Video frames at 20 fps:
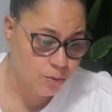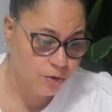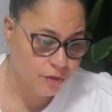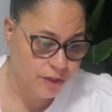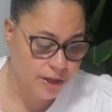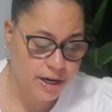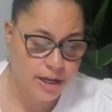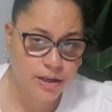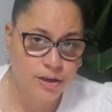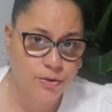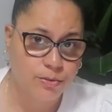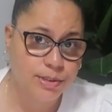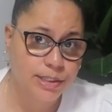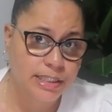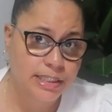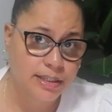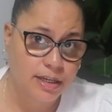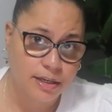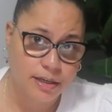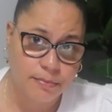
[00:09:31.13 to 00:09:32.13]
tool that I use
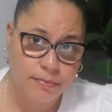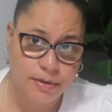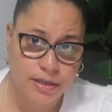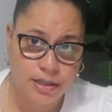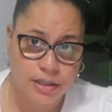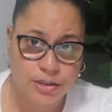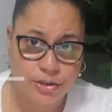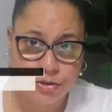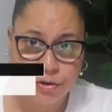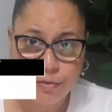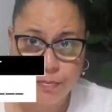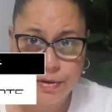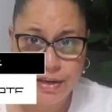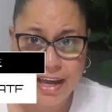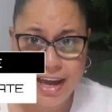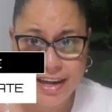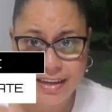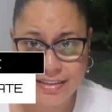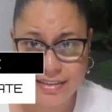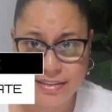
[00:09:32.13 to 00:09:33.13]
is going to be
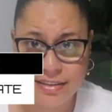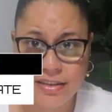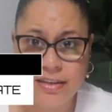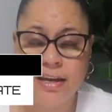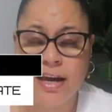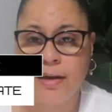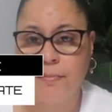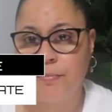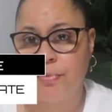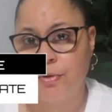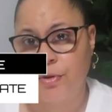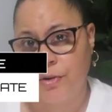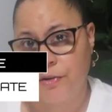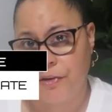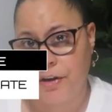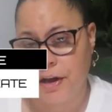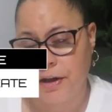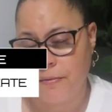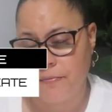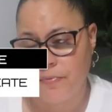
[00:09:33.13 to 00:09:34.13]
Adobe XD and
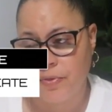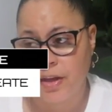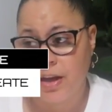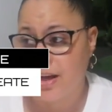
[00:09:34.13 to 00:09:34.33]
Procreate.